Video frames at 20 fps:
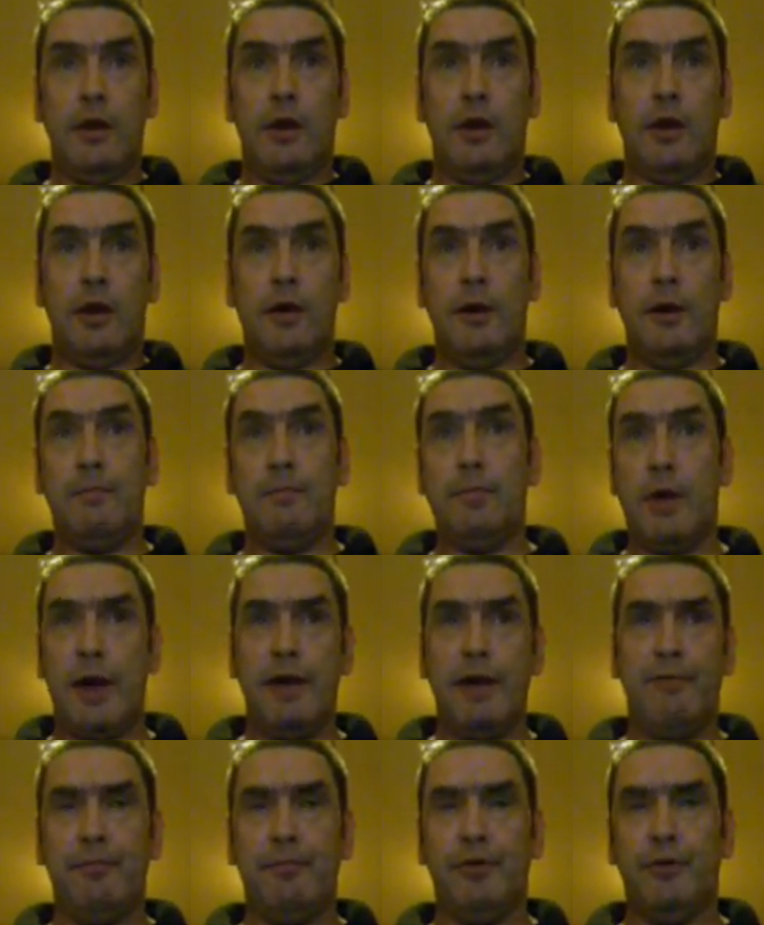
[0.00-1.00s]
Um, I
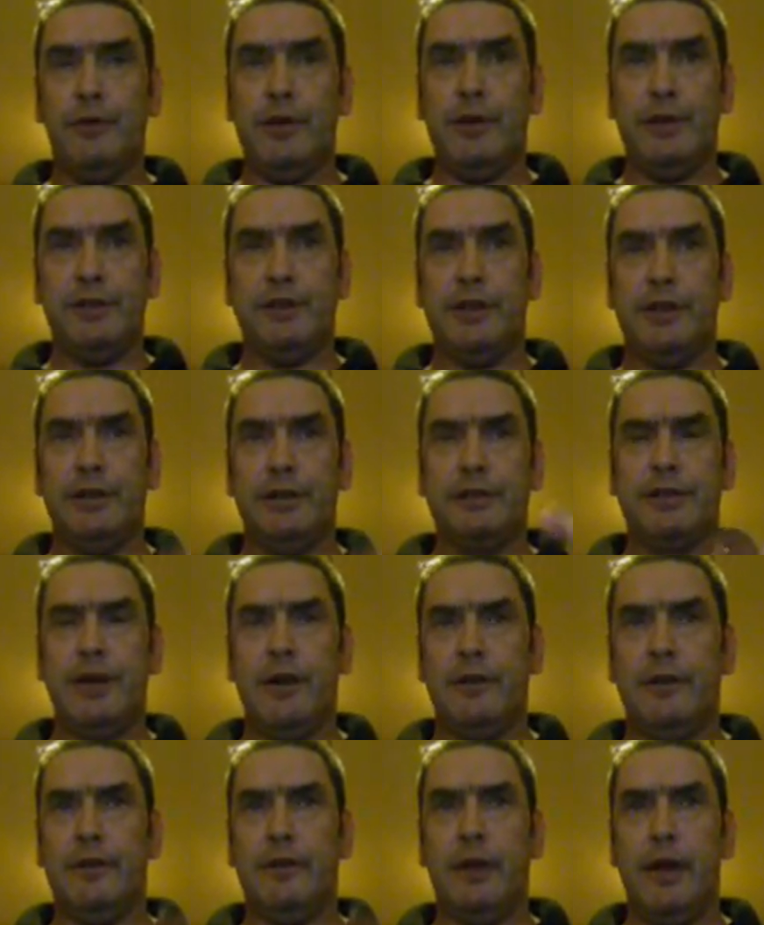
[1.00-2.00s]
haven't put these links
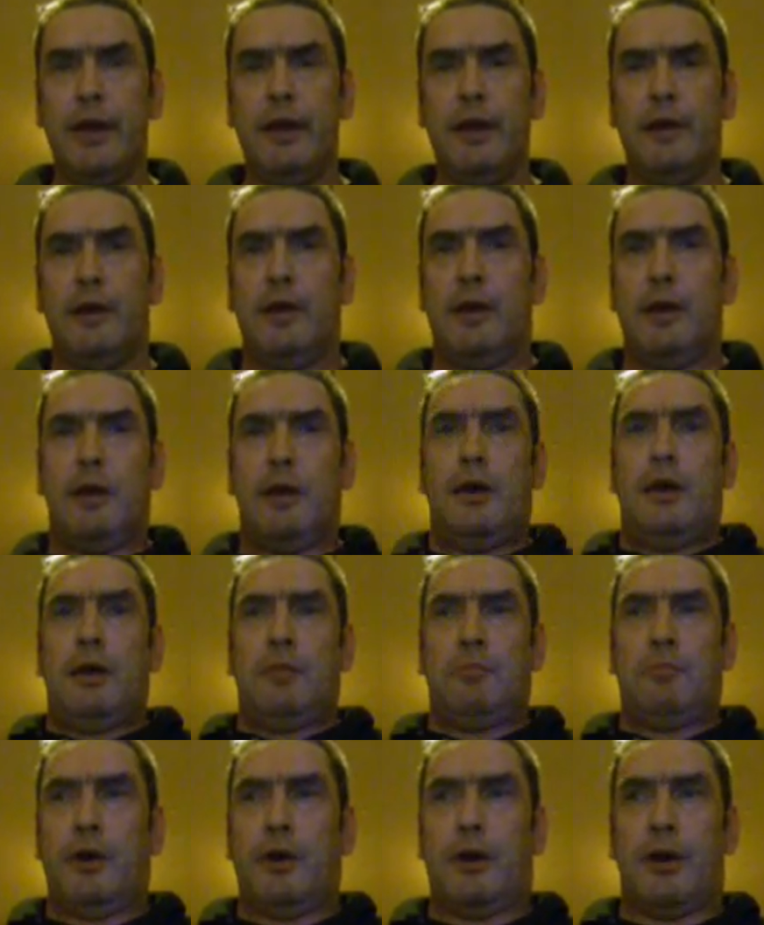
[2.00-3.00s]
down there,
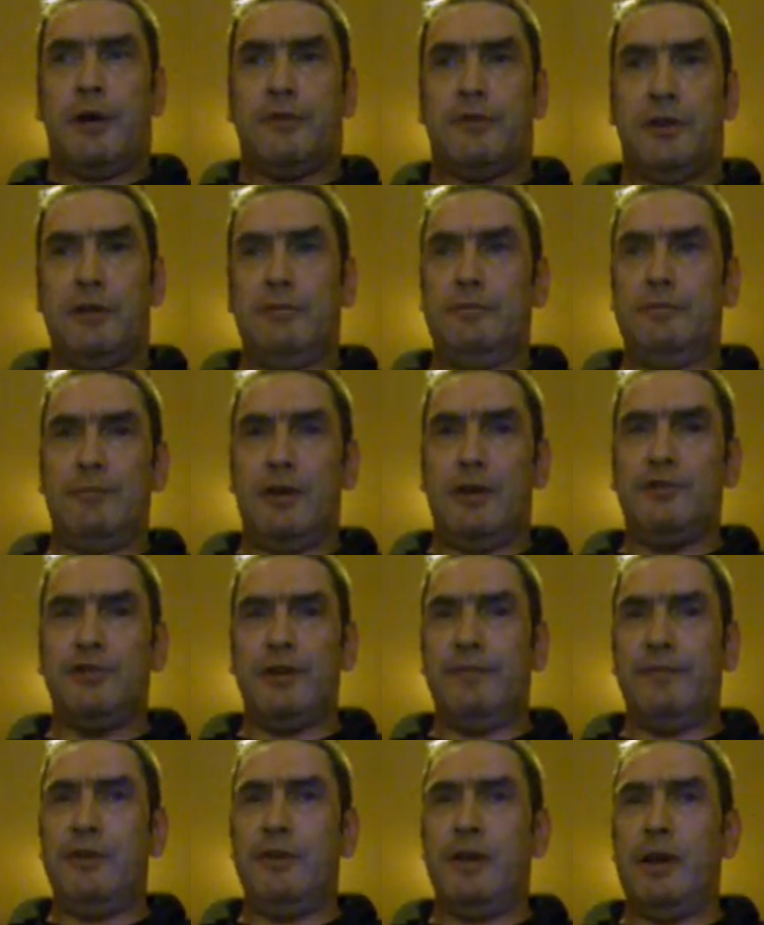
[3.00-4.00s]
but I think most
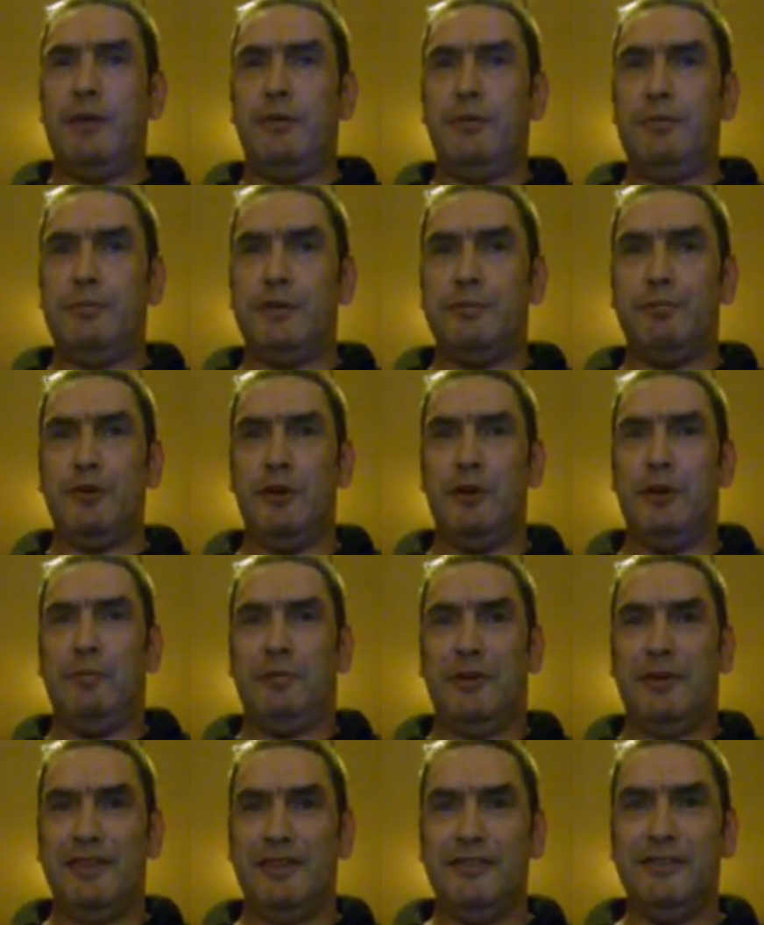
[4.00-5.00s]
of you know who Miss
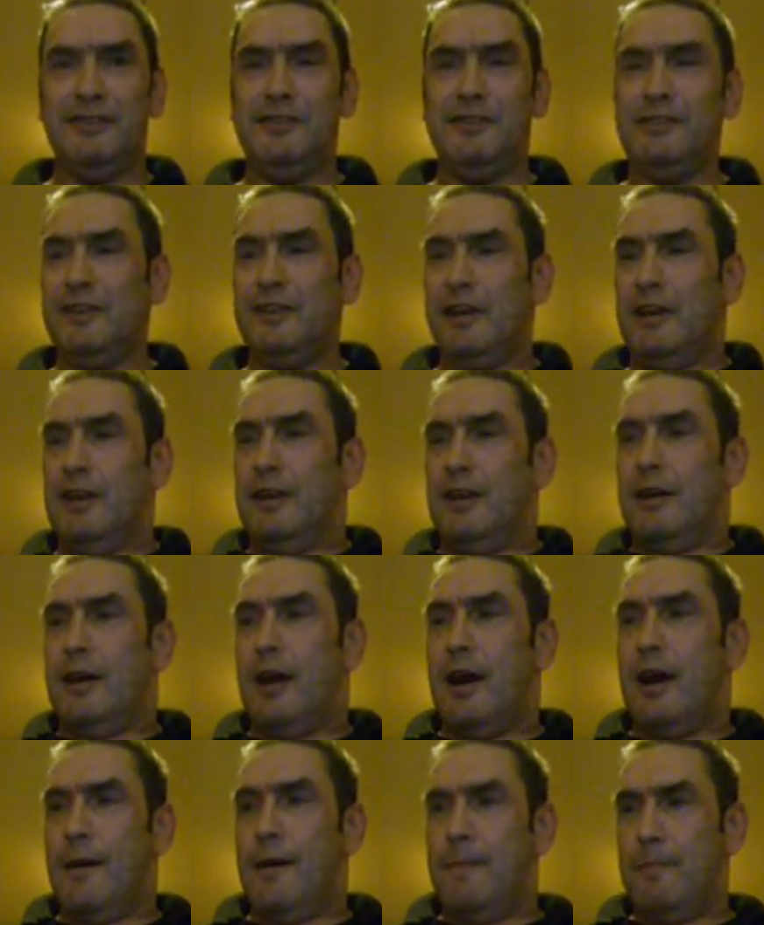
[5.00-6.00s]
Burpee is.
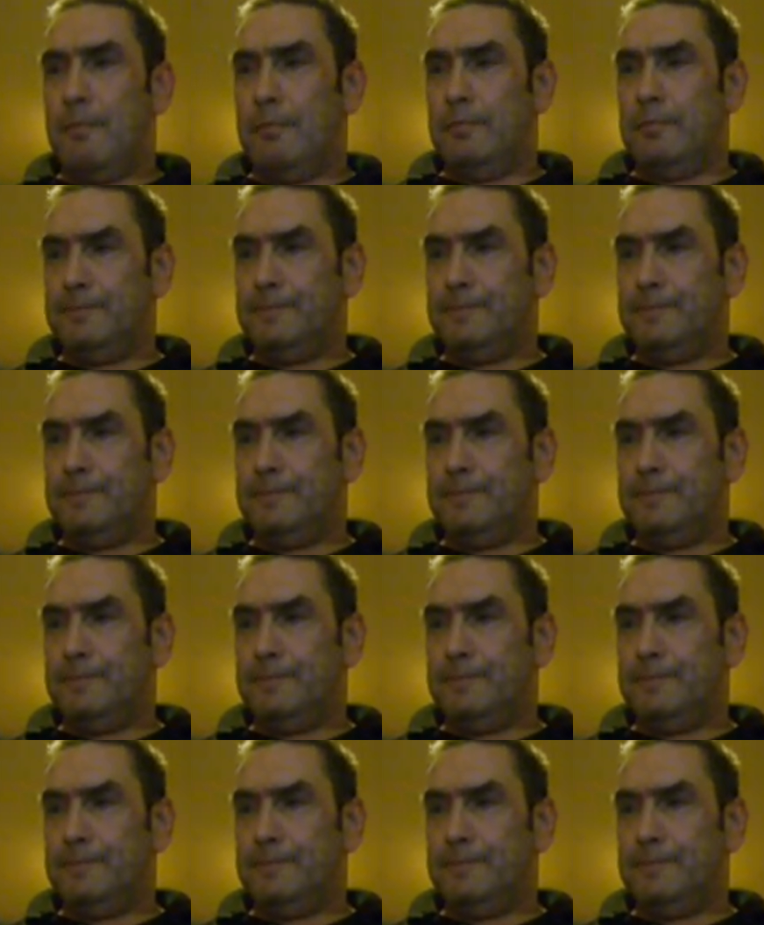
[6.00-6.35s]
Um,